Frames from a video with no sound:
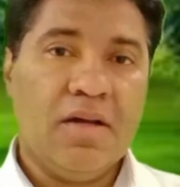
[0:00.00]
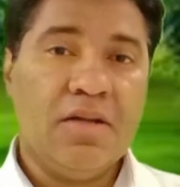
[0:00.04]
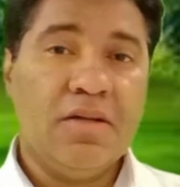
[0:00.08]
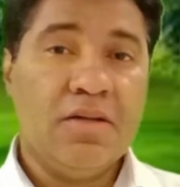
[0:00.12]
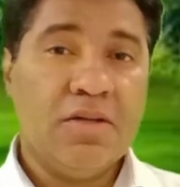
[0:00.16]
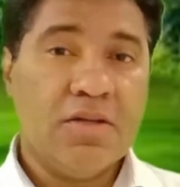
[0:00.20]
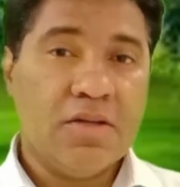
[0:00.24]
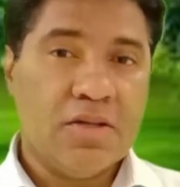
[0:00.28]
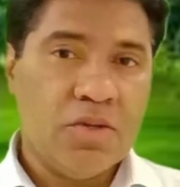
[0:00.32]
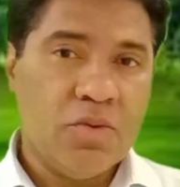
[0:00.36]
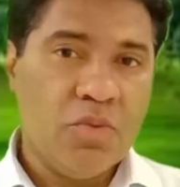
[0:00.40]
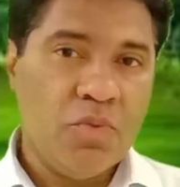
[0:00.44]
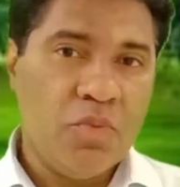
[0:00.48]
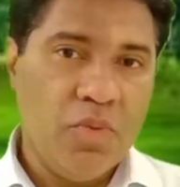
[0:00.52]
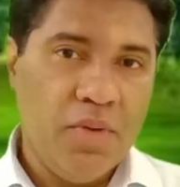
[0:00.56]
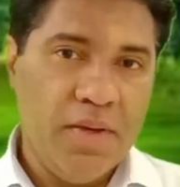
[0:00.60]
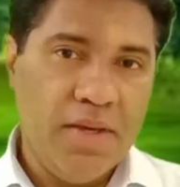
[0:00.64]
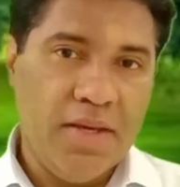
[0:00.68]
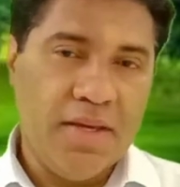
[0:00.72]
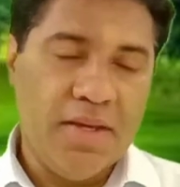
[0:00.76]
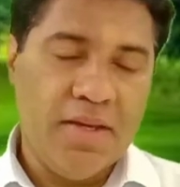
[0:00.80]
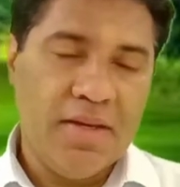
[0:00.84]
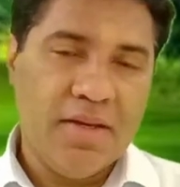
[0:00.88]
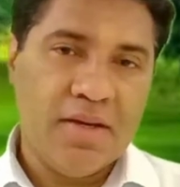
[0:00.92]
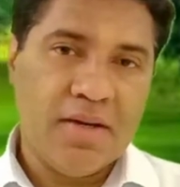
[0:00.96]
Another
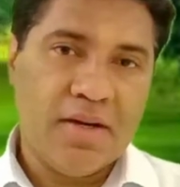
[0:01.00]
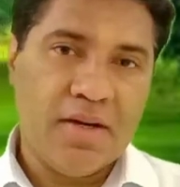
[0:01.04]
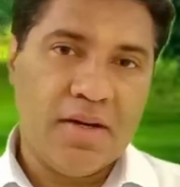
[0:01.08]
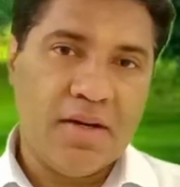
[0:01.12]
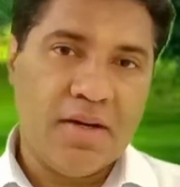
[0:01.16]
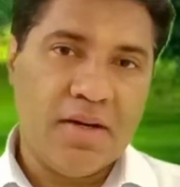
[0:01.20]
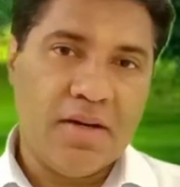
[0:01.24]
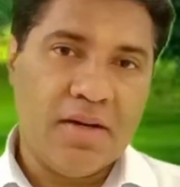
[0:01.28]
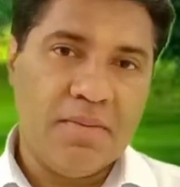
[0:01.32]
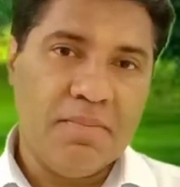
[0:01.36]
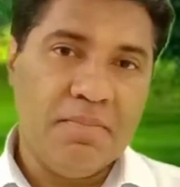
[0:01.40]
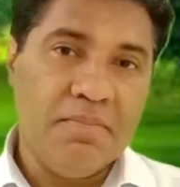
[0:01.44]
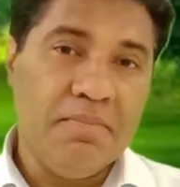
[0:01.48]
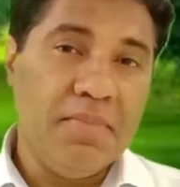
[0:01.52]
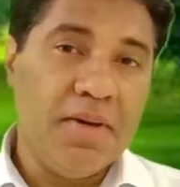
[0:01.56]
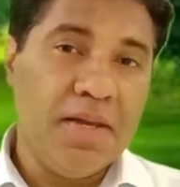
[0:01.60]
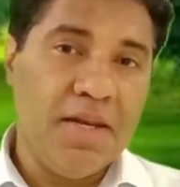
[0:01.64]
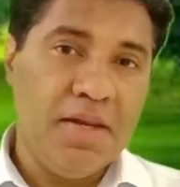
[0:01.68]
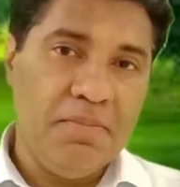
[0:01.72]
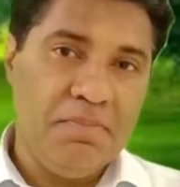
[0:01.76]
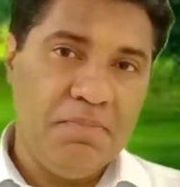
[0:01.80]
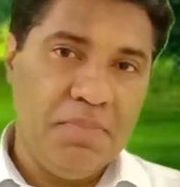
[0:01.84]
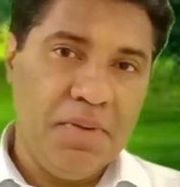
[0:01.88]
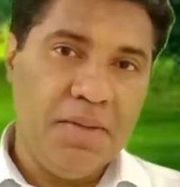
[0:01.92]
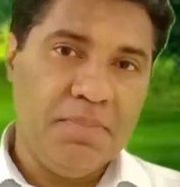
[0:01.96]
way
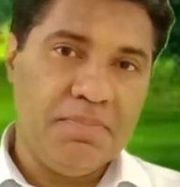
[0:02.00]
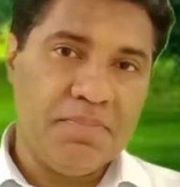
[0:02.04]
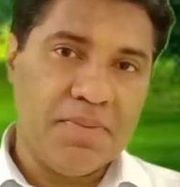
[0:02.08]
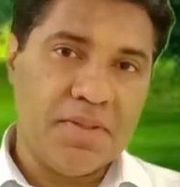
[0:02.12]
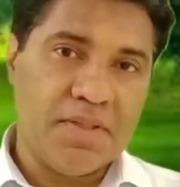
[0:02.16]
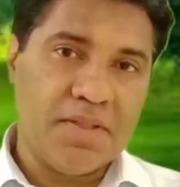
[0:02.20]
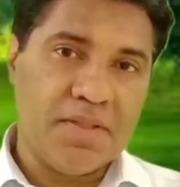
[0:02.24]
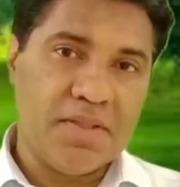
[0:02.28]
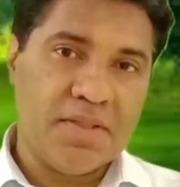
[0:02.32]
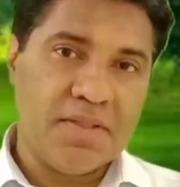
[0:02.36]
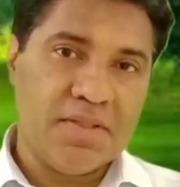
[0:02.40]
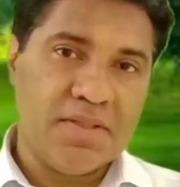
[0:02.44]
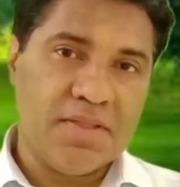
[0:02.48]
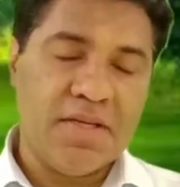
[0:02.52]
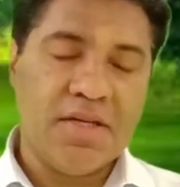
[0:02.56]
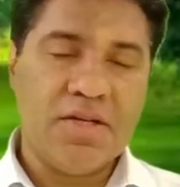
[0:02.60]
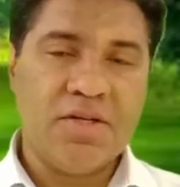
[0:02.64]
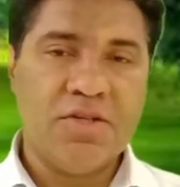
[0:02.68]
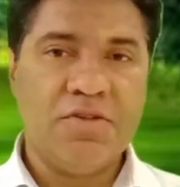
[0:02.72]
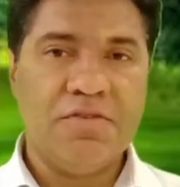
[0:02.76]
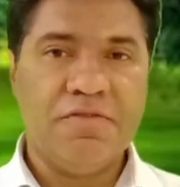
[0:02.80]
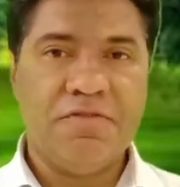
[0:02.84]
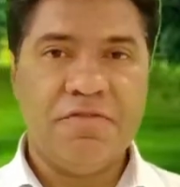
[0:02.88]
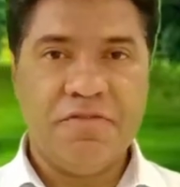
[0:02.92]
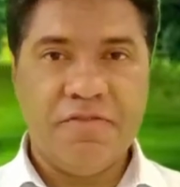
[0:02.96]
many people
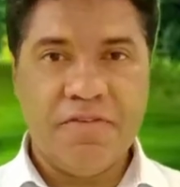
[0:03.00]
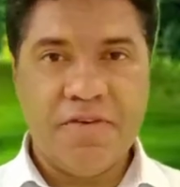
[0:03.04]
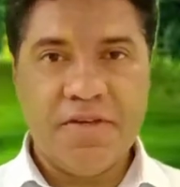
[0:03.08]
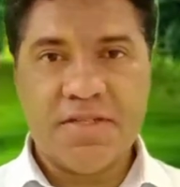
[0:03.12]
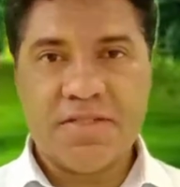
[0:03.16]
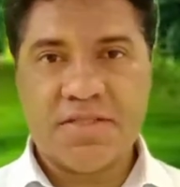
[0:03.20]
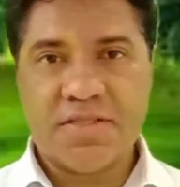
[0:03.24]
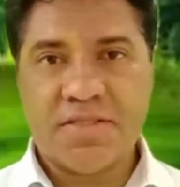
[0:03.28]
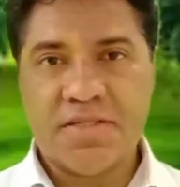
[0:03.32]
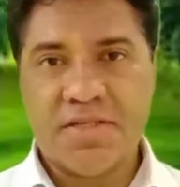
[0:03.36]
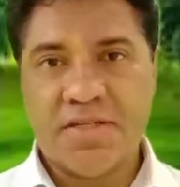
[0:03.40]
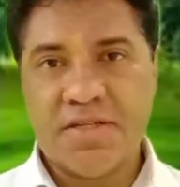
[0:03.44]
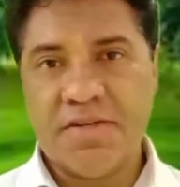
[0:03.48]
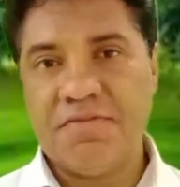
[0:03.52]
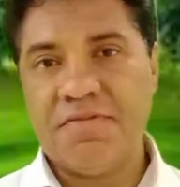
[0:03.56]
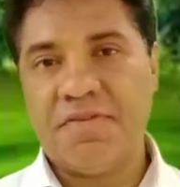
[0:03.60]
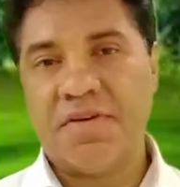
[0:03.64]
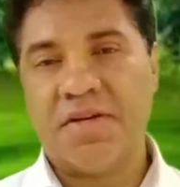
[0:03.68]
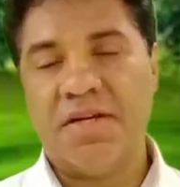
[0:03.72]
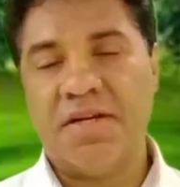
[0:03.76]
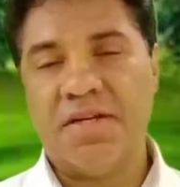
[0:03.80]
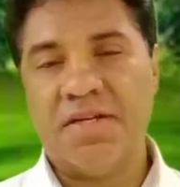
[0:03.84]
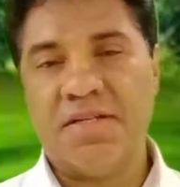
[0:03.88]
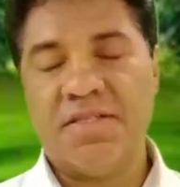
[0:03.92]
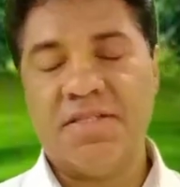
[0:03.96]
tend to face the
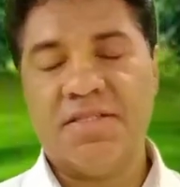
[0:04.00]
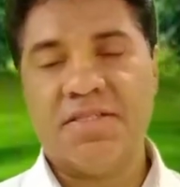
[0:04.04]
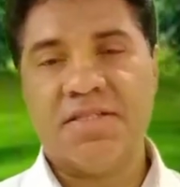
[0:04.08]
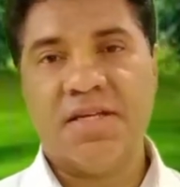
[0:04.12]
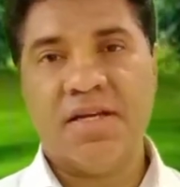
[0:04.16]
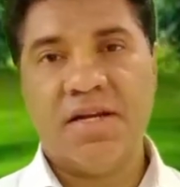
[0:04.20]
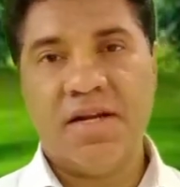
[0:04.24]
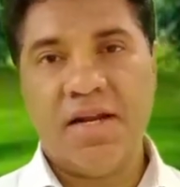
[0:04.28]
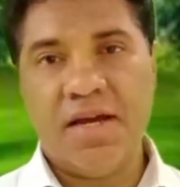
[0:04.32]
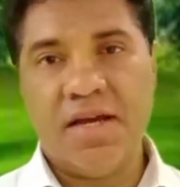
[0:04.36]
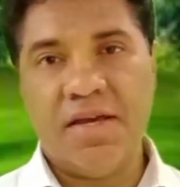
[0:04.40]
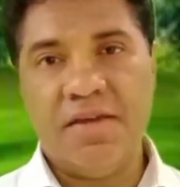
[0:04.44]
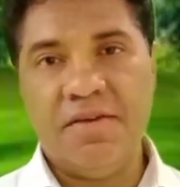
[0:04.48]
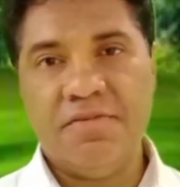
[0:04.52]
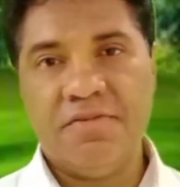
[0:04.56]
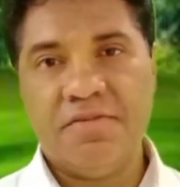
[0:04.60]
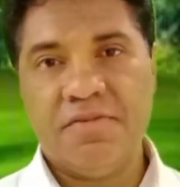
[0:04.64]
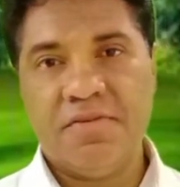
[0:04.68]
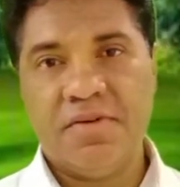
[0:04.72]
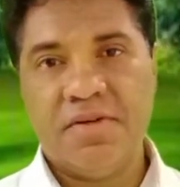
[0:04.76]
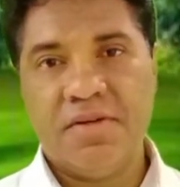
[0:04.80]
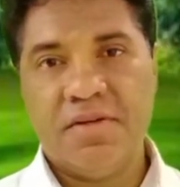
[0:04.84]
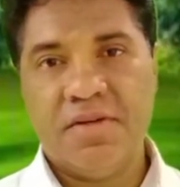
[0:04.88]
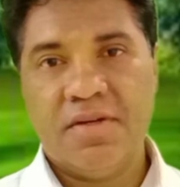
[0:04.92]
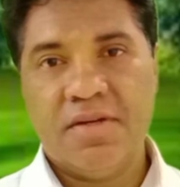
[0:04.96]
difficulties in
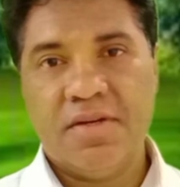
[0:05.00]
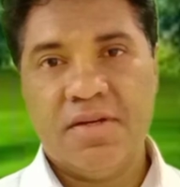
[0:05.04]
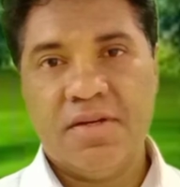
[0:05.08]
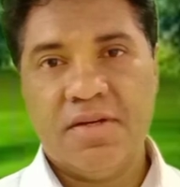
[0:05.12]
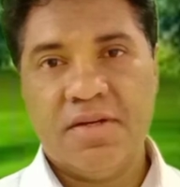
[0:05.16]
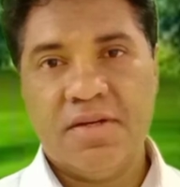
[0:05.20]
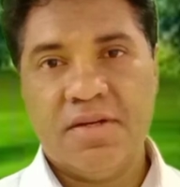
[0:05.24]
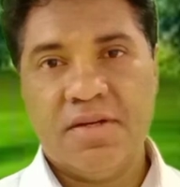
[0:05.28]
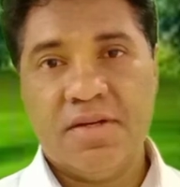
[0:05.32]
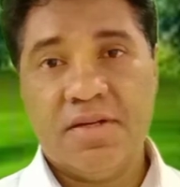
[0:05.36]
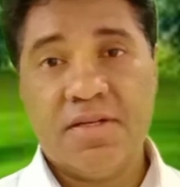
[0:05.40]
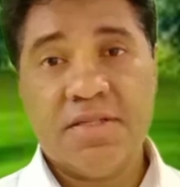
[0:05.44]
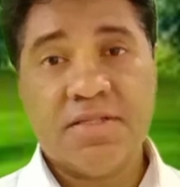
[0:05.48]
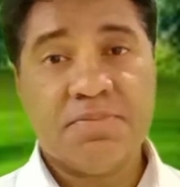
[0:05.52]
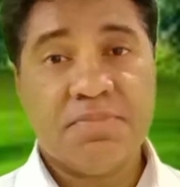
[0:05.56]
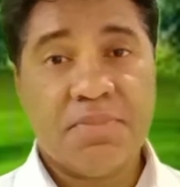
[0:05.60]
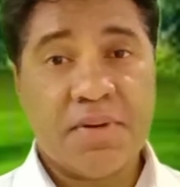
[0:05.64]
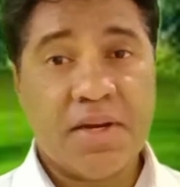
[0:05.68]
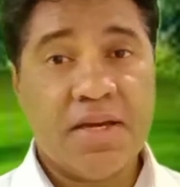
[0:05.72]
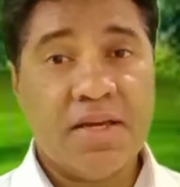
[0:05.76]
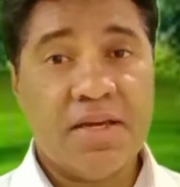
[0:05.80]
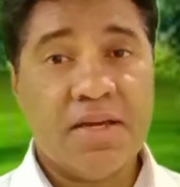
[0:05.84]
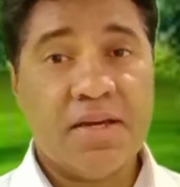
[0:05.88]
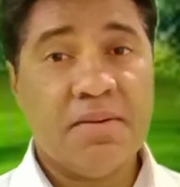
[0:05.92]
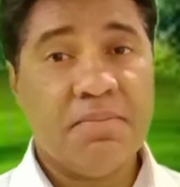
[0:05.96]
life is
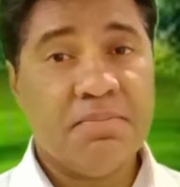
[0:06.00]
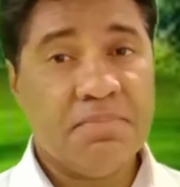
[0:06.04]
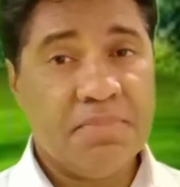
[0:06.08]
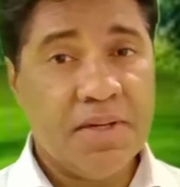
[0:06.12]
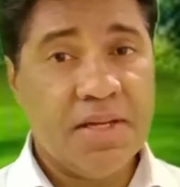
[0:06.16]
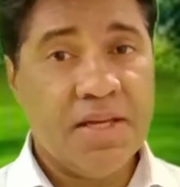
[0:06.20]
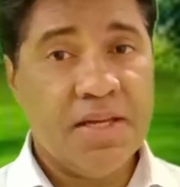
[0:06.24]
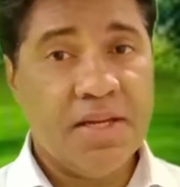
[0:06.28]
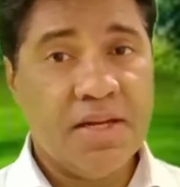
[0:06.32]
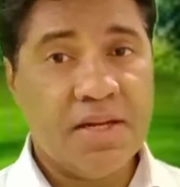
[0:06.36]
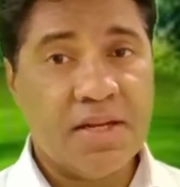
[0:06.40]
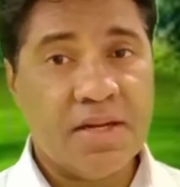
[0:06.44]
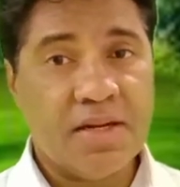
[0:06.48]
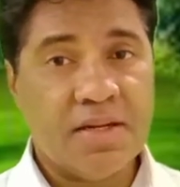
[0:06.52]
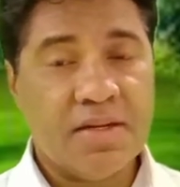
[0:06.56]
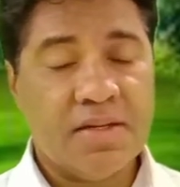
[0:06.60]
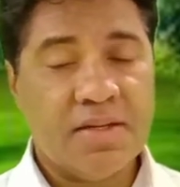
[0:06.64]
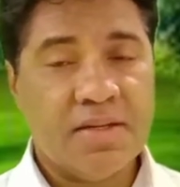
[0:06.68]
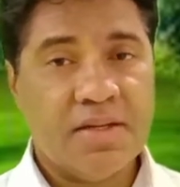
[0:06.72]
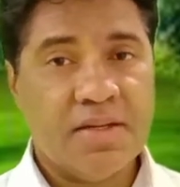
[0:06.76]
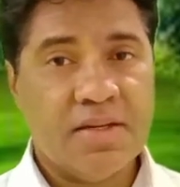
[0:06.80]
by complaining